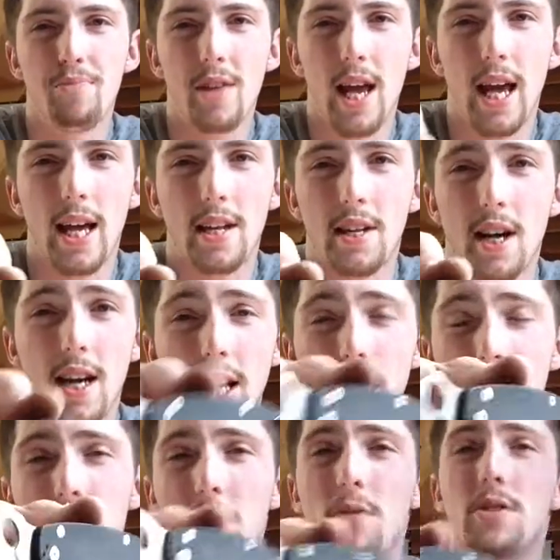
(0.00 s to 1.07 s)
And
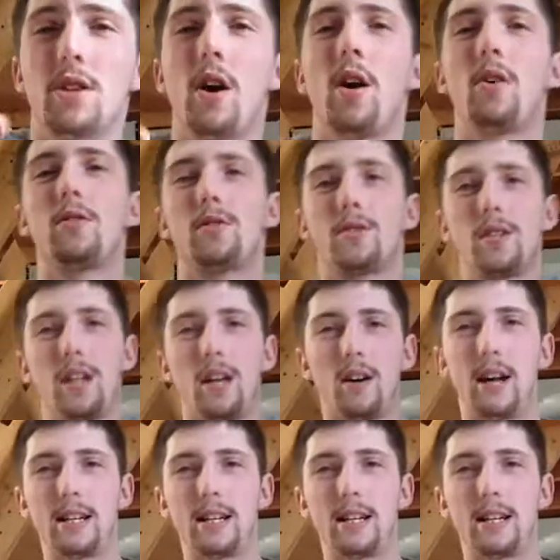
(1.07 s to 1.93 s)
even though it's a harder steel,